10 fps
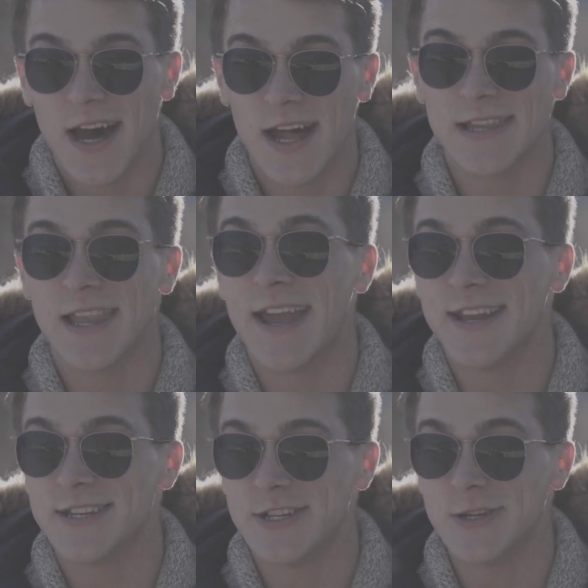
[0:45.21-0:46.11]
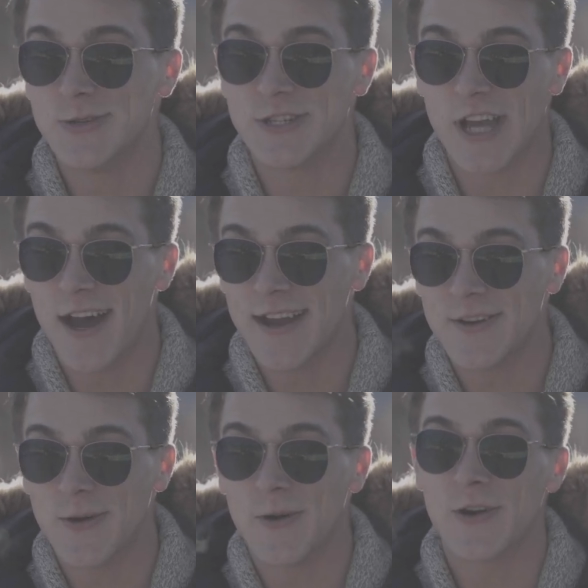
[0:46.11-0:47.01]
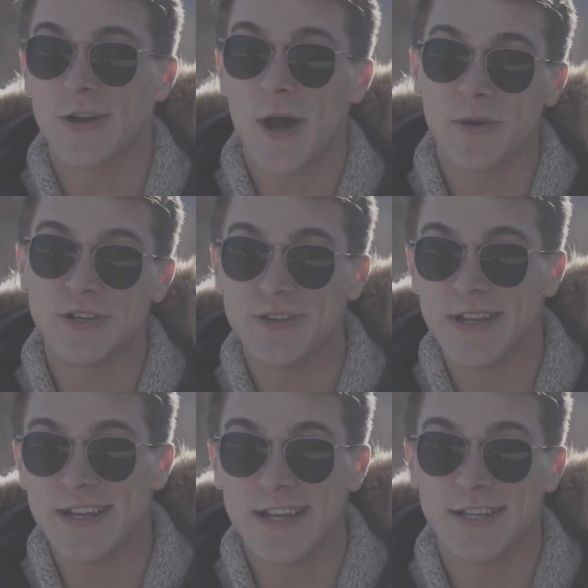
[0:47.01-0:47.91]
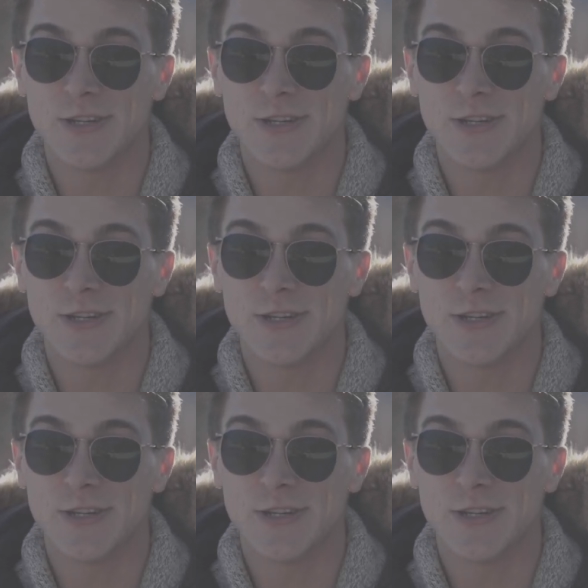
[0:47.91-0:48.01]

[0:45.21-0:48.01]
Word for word: a light to shine or an opportunity